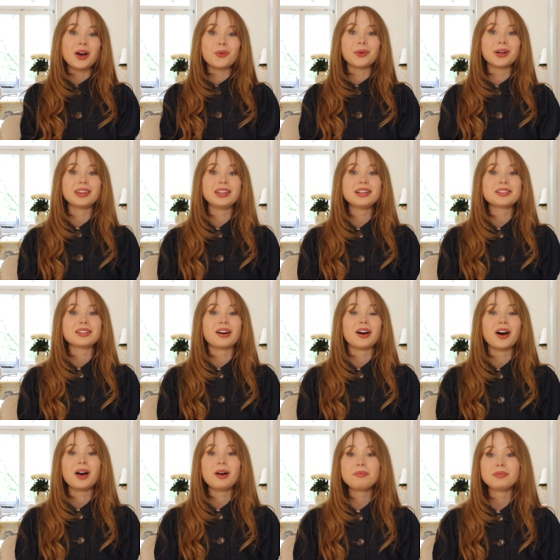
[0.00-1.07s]
one needs
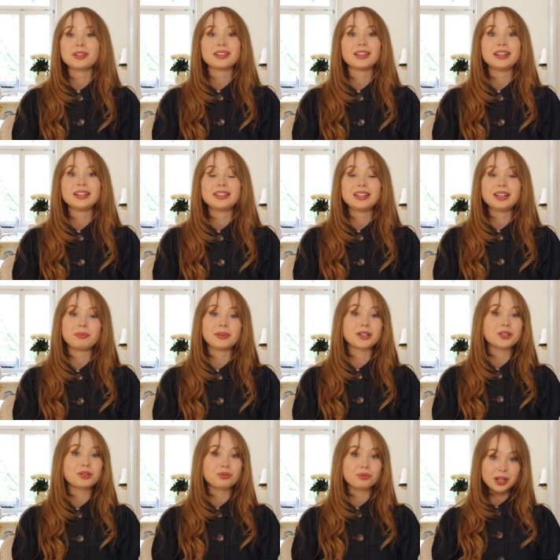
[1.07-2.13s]
obviously a deep
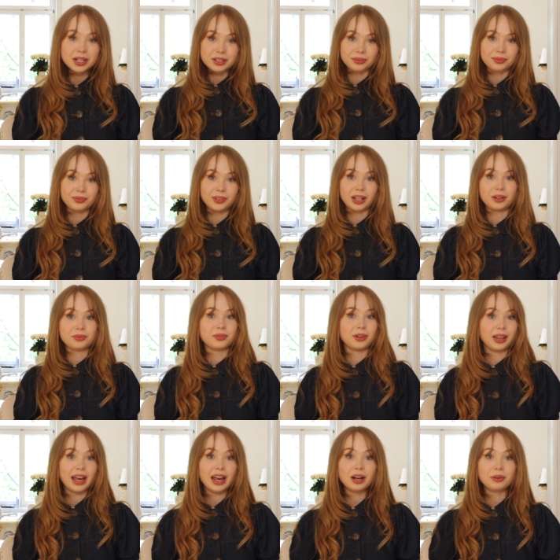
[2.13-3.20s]
intuitive feeling for
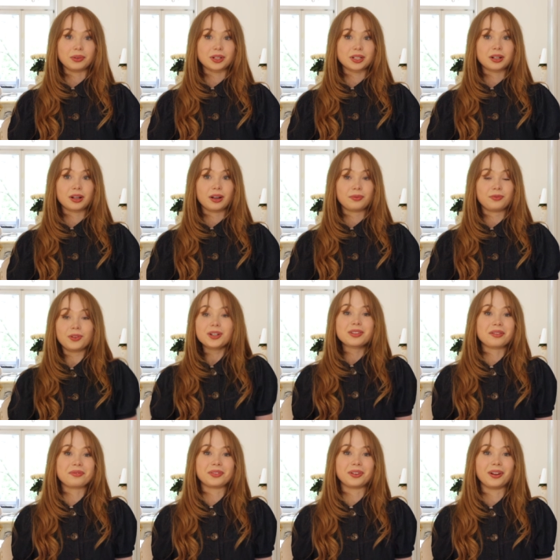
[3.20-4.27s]
language, first
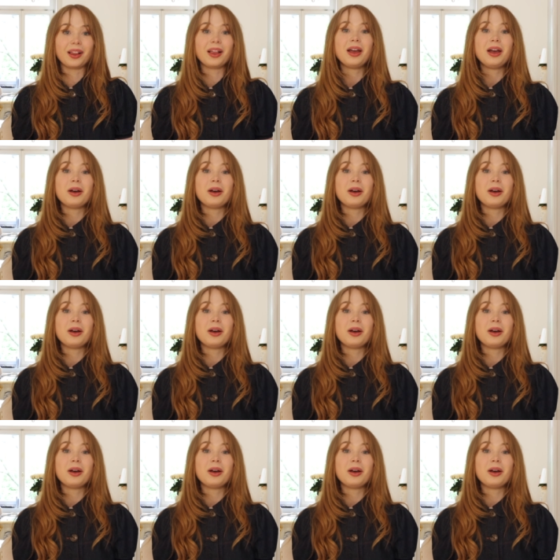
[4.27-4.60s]
of all,